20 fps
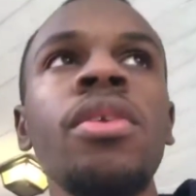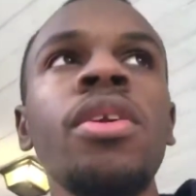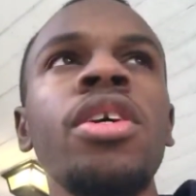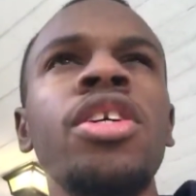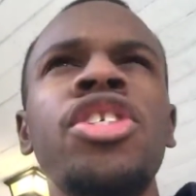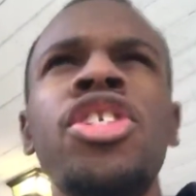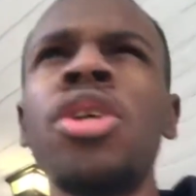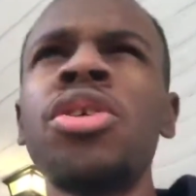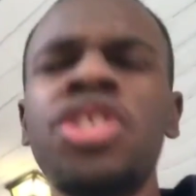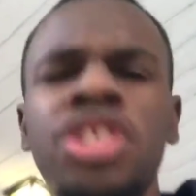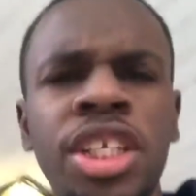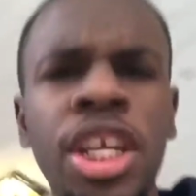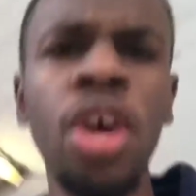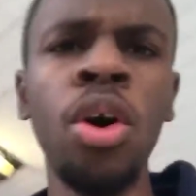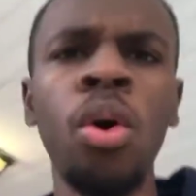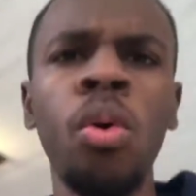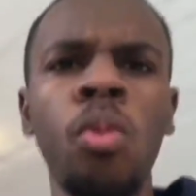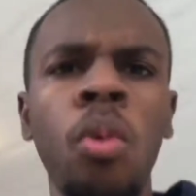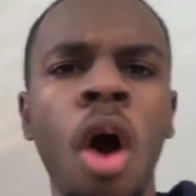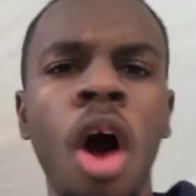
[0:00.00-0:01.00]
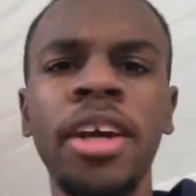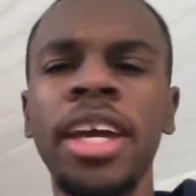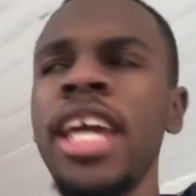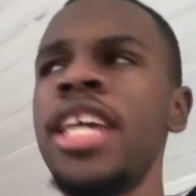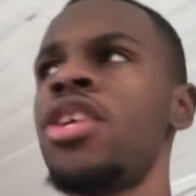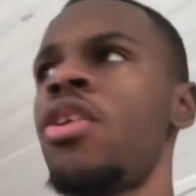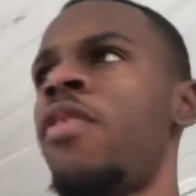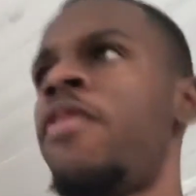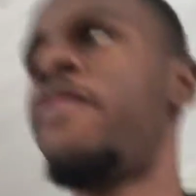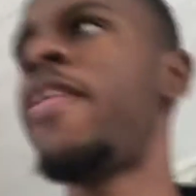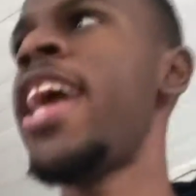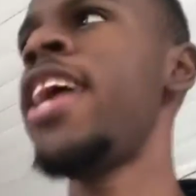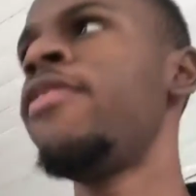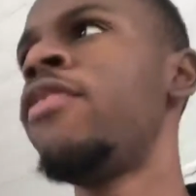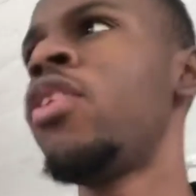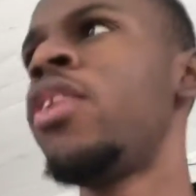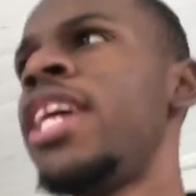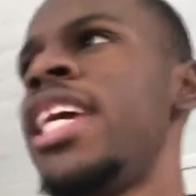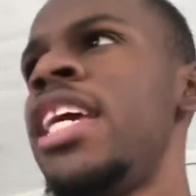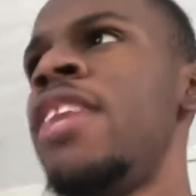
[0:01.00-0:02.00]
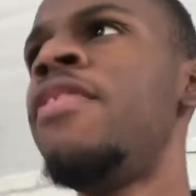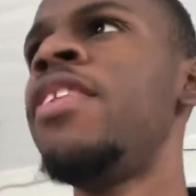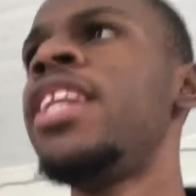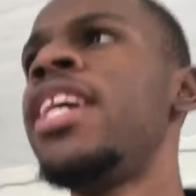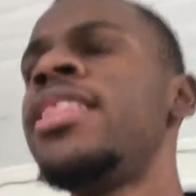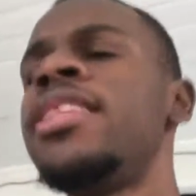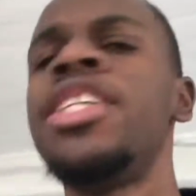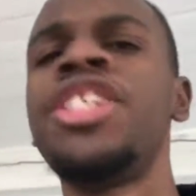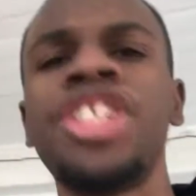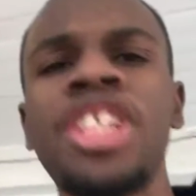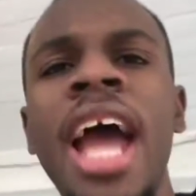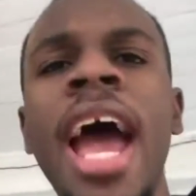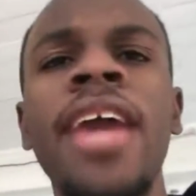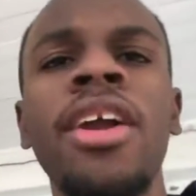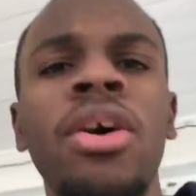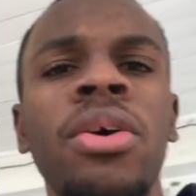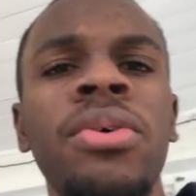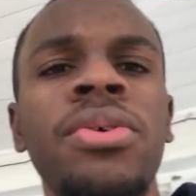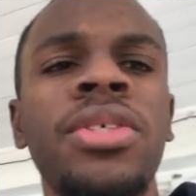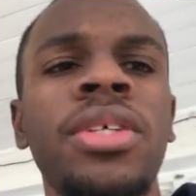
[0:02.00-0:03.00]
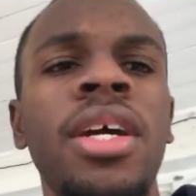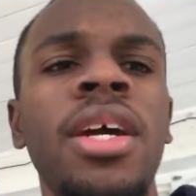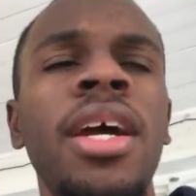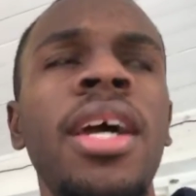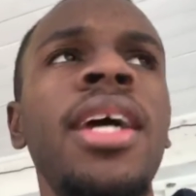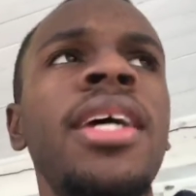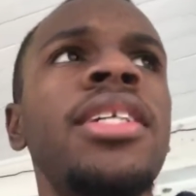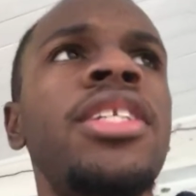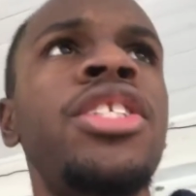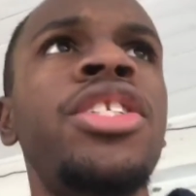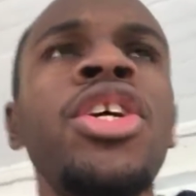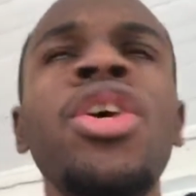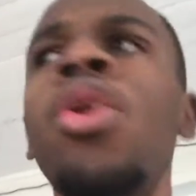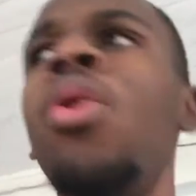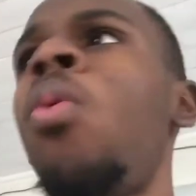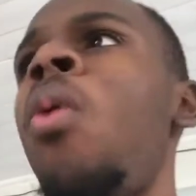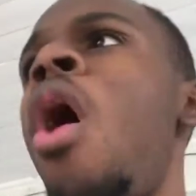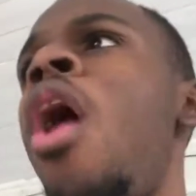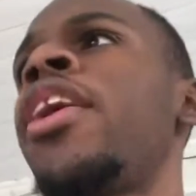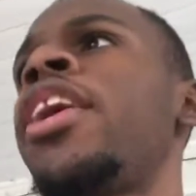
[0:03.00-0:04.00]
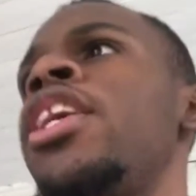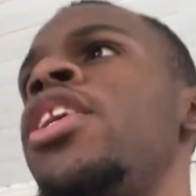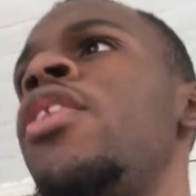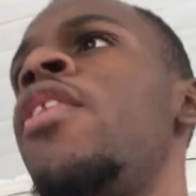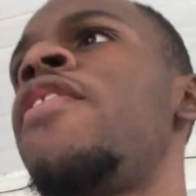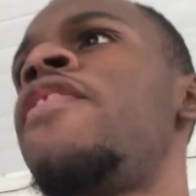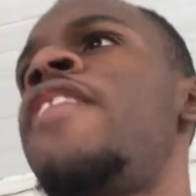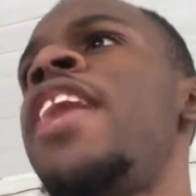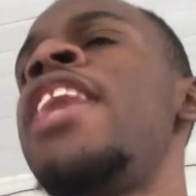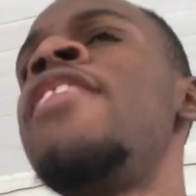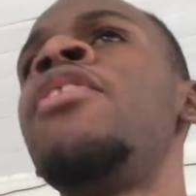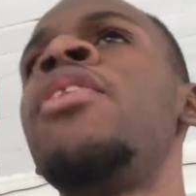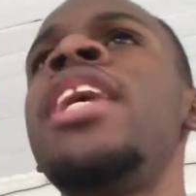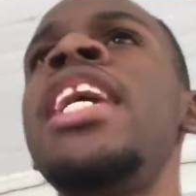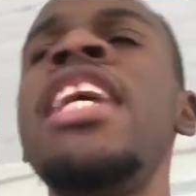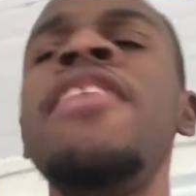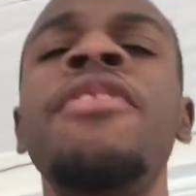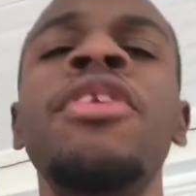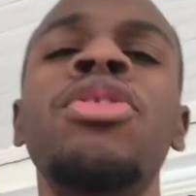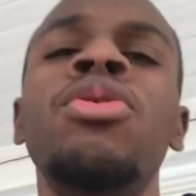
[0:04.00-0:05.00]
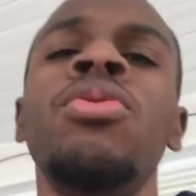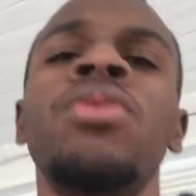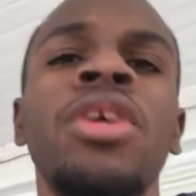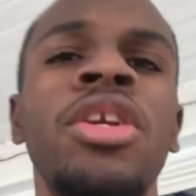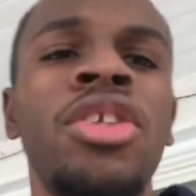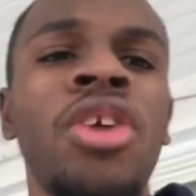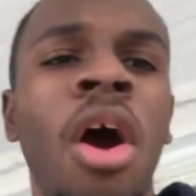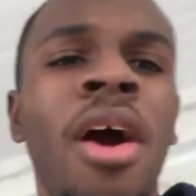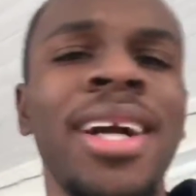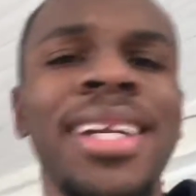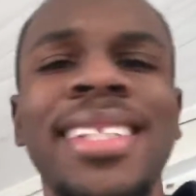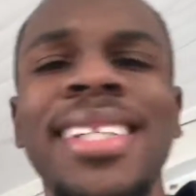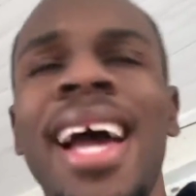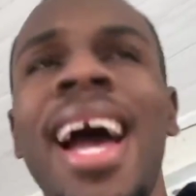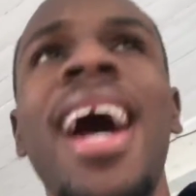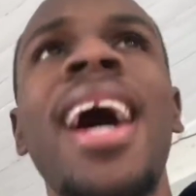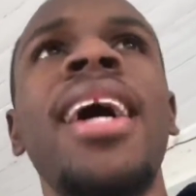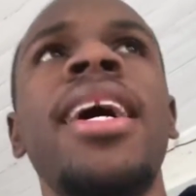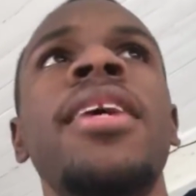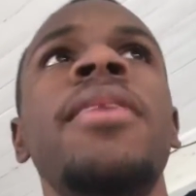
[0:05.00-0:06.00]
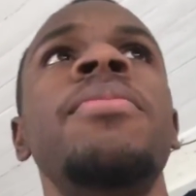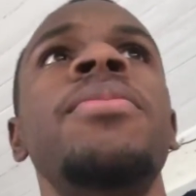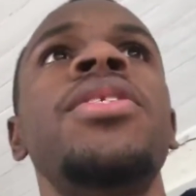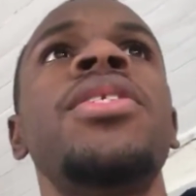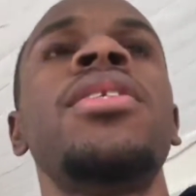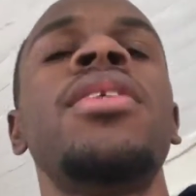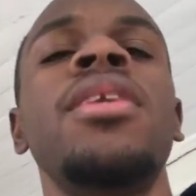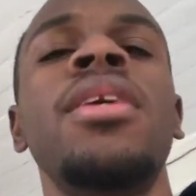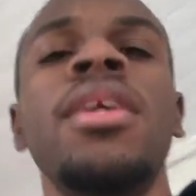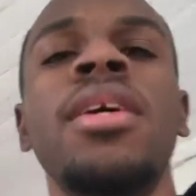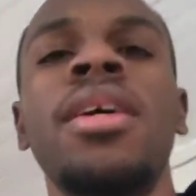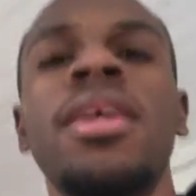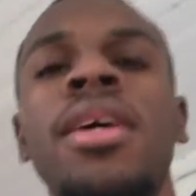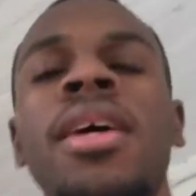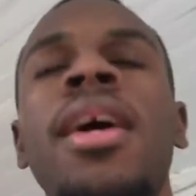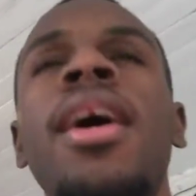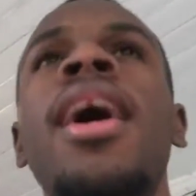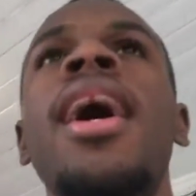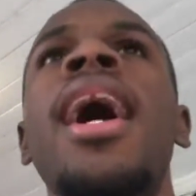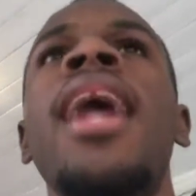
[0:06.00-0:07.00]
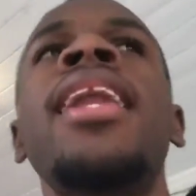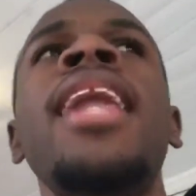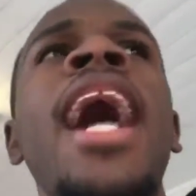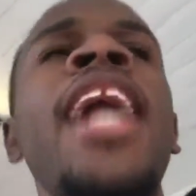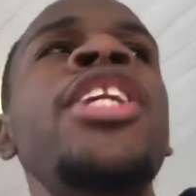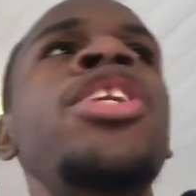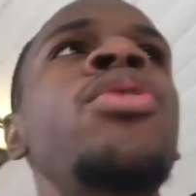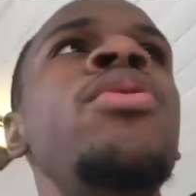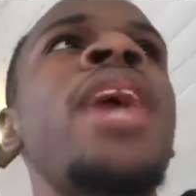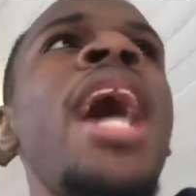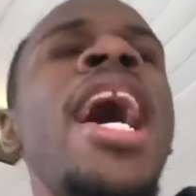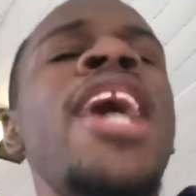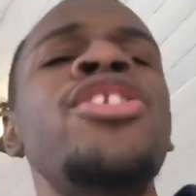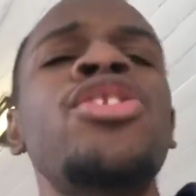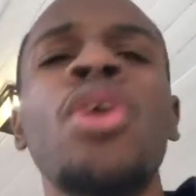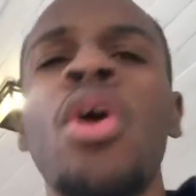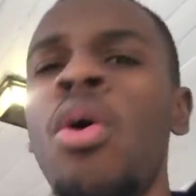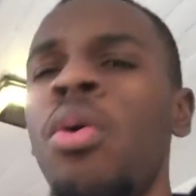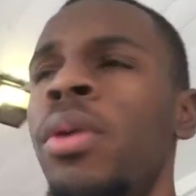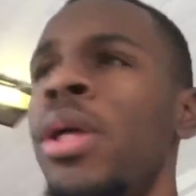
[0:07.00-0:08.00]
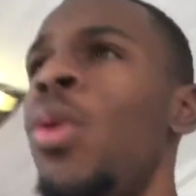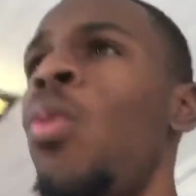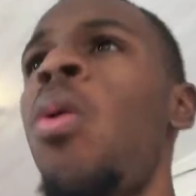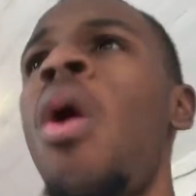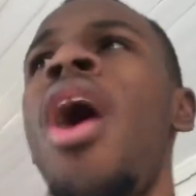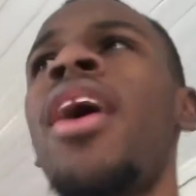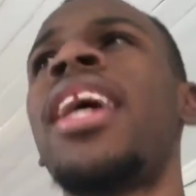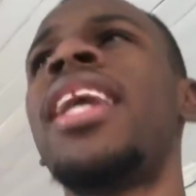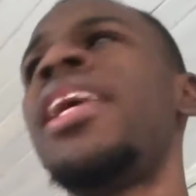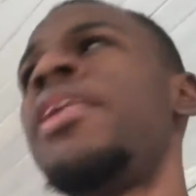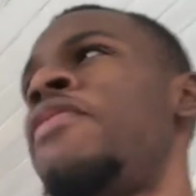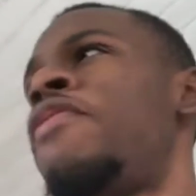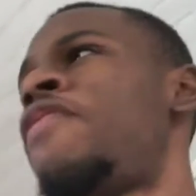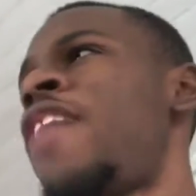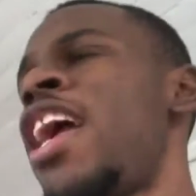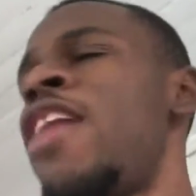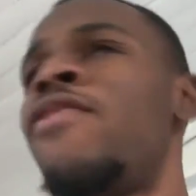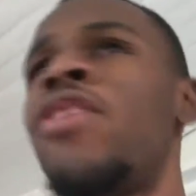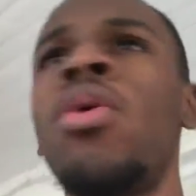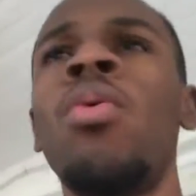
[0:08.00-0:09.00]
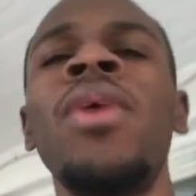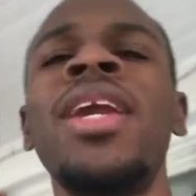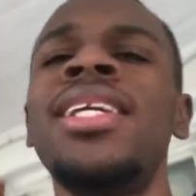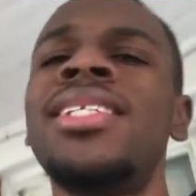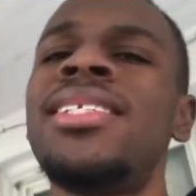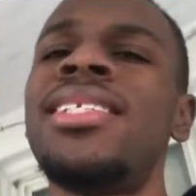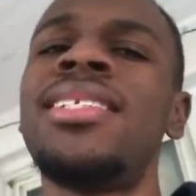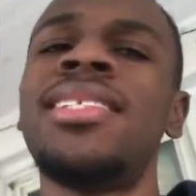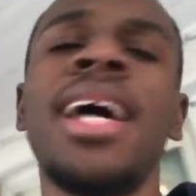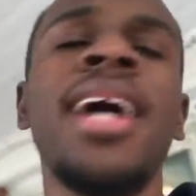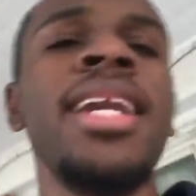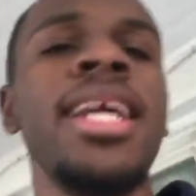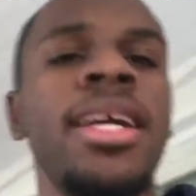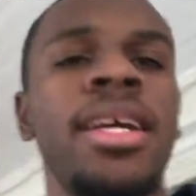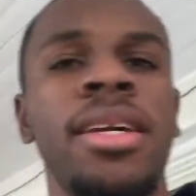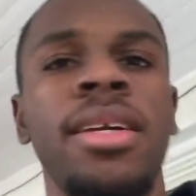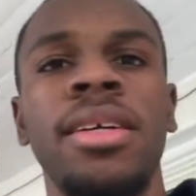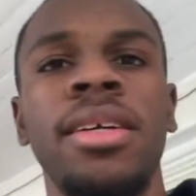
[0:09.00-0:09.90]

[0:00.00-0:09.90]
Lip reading: So still walk in your favor, even in the shadows. Still walk in your favor, even through the dark times. A lot of you guys are only walking in favor when it's sunny.